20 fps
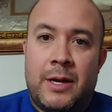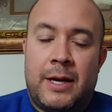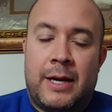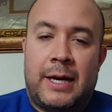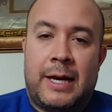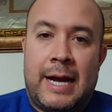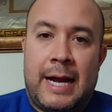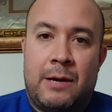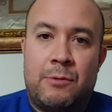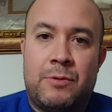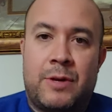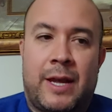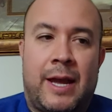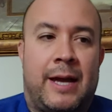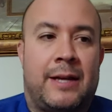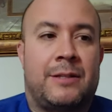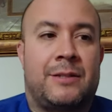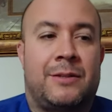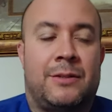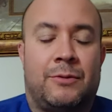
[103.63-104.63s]
uh,
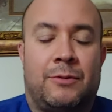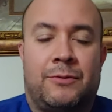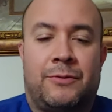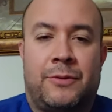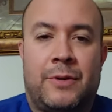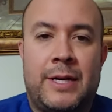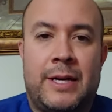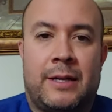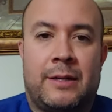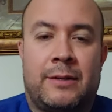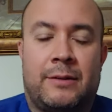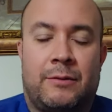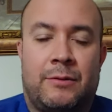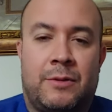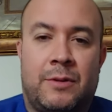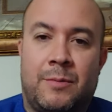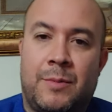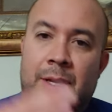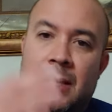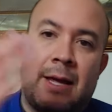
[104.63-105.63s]
outcasts or freaks or
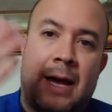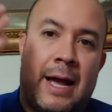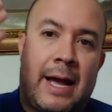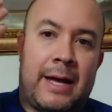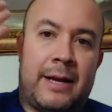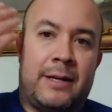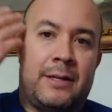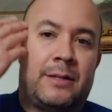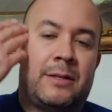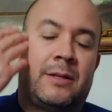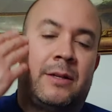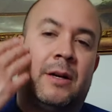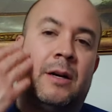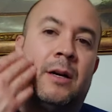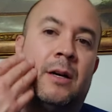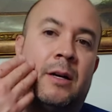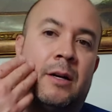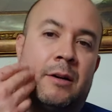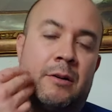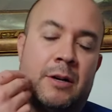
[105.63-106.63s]
somebody that had a
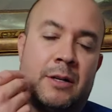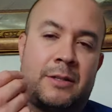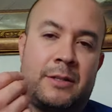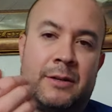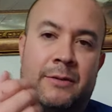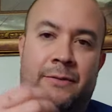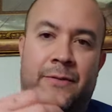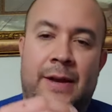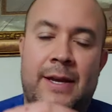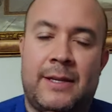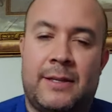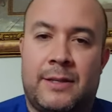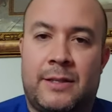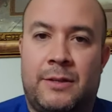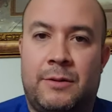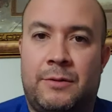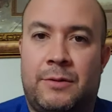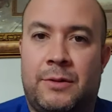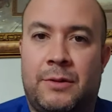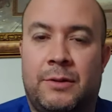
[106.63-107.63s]
scar across their face
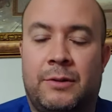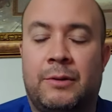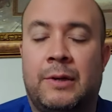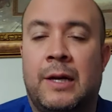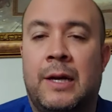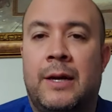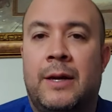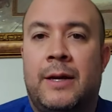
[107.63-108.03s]
due to